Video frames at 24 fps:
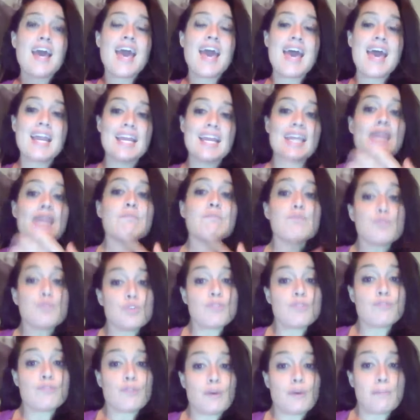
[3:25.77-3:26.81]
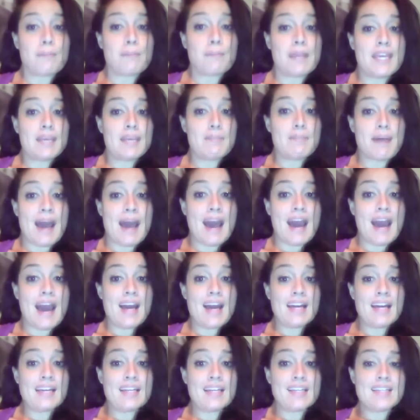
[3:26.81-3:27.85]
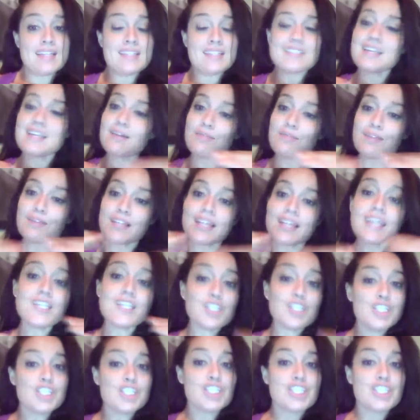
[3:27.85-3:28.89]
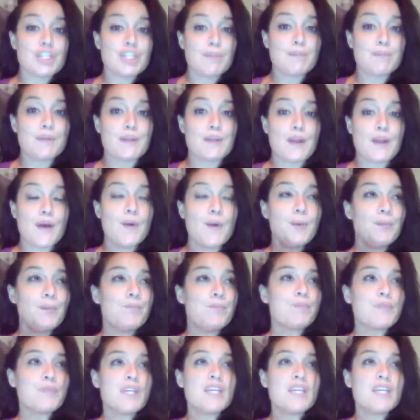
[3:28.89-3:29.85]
and him do it for me back is a relationship, you know?